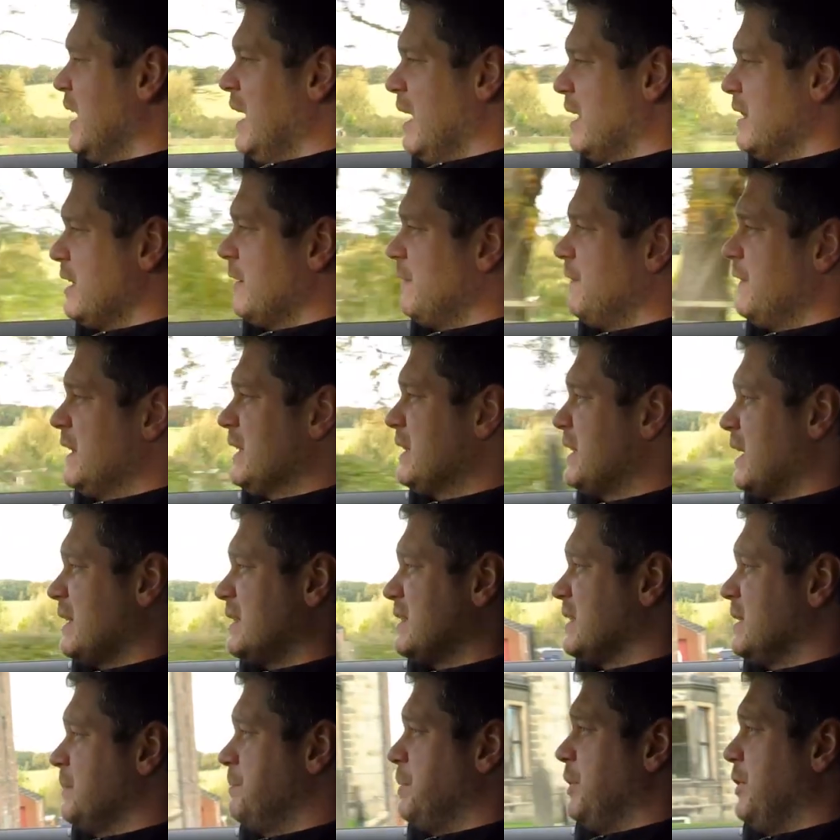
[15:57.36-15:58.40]
And I think that's
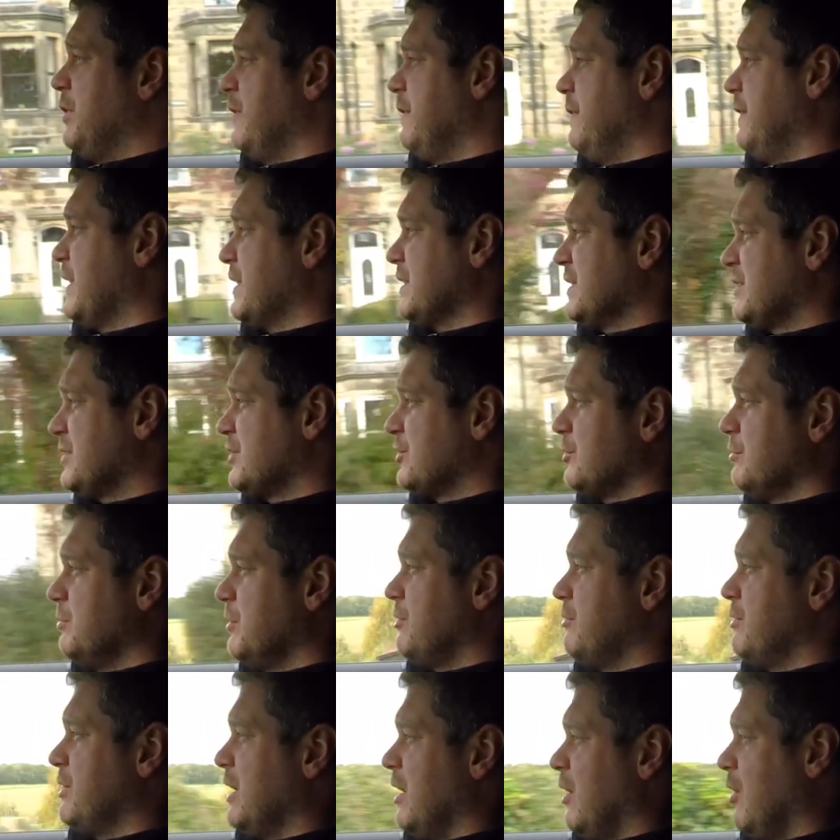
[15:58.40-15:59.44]
the perfect
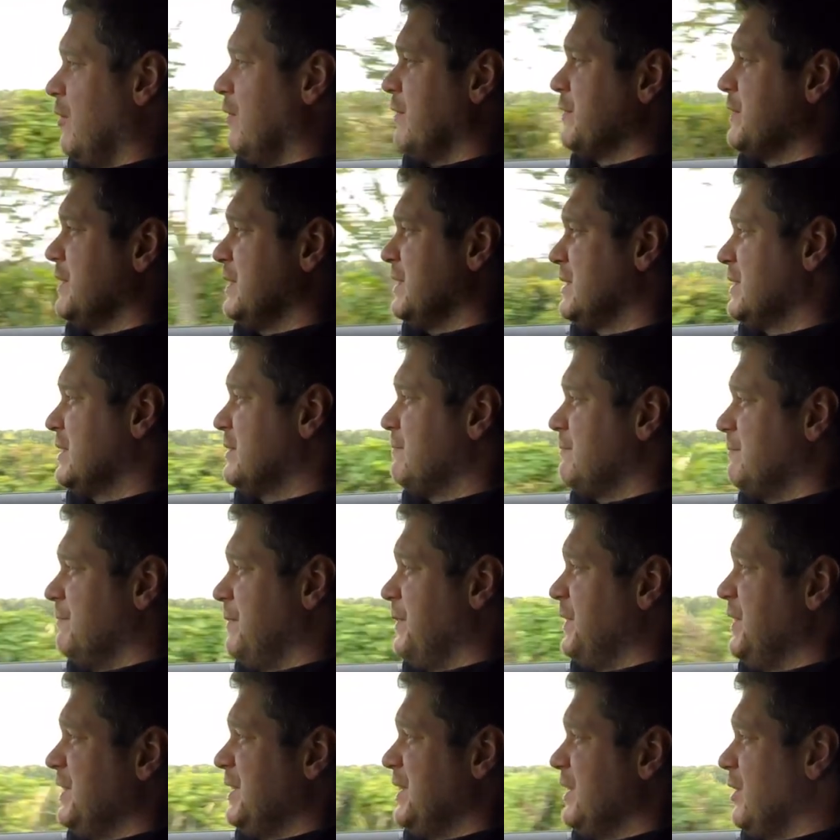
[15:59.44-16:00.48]
summary of this
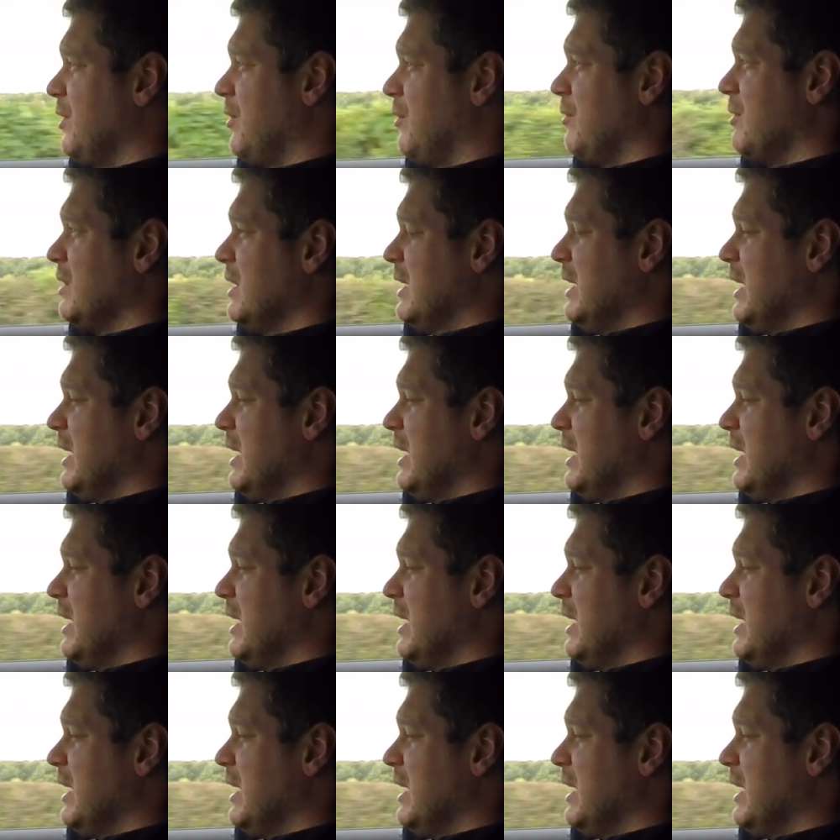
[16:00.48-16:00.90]
video.